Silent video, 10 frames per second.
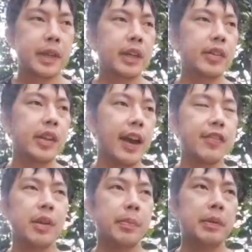Because I have
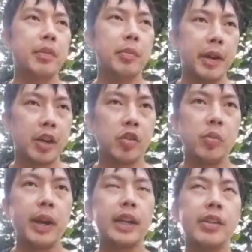some people in my
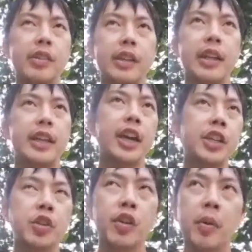group and they're saying that they're
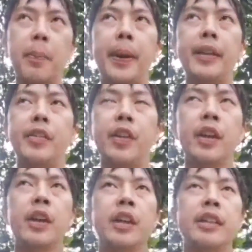in Europe, but
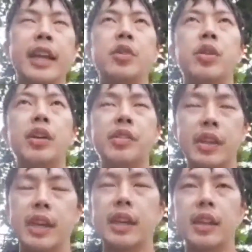they do not
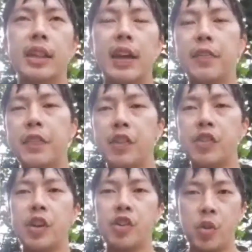see that
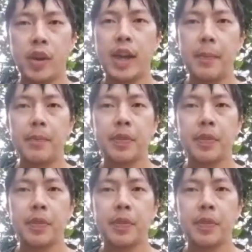feature showing up.